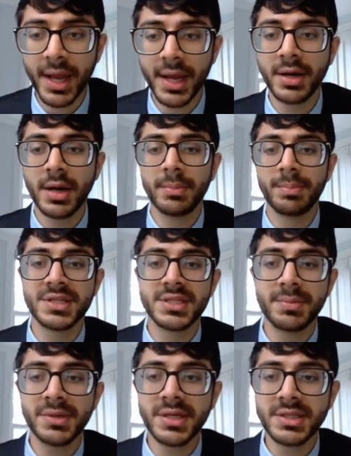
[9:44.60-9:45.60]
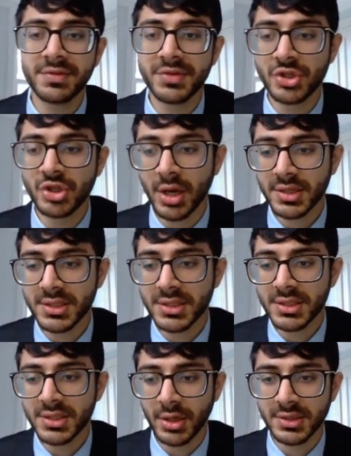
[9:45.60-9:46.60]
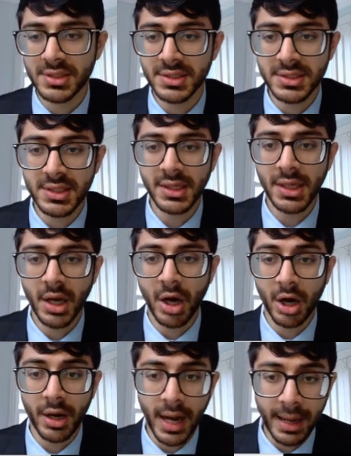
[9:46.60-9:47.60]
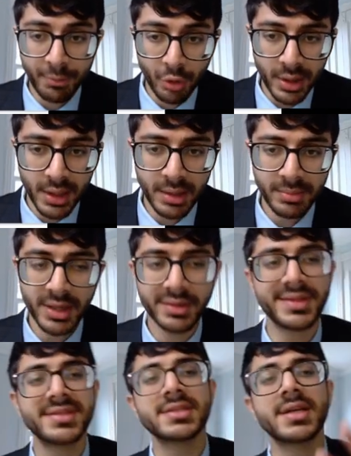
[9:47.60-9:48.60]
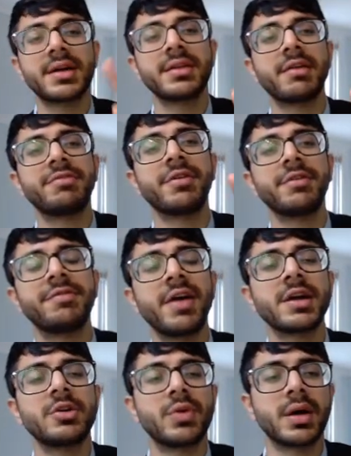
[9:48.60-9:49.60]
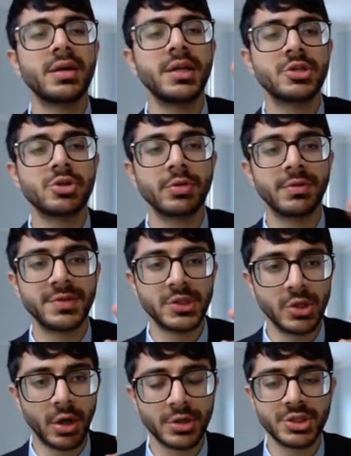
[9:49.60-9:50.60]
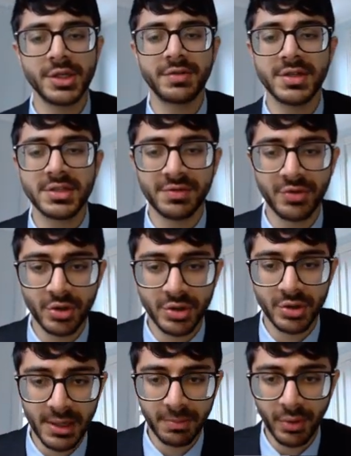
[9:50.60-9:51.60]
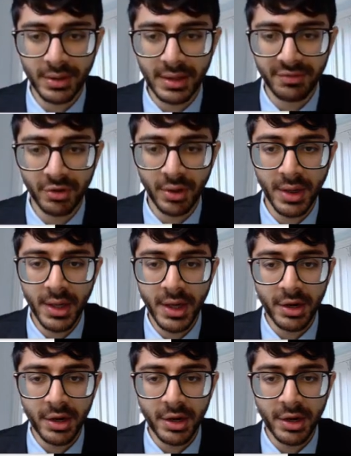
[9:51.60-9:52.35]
And precipitants of digoxin toxicity are hypokalemia. This is kind of that fun fact. You kind of need to know the physiology of this if you're on step 1 level.